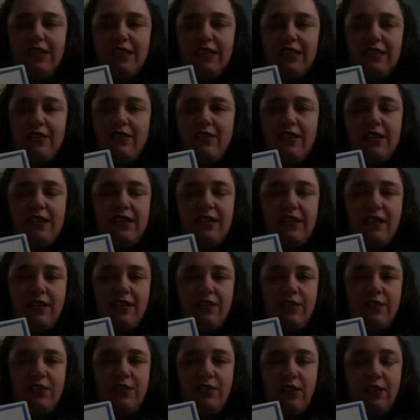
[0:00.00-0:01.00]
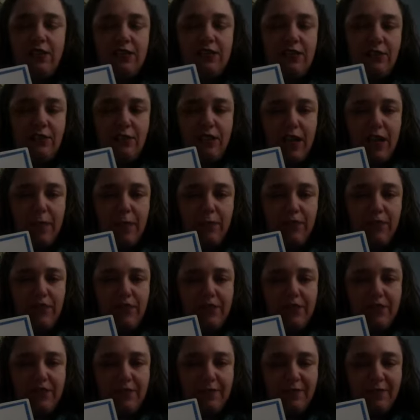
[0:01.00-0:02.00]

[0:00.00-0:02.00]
Is there anything else you like to do with apples?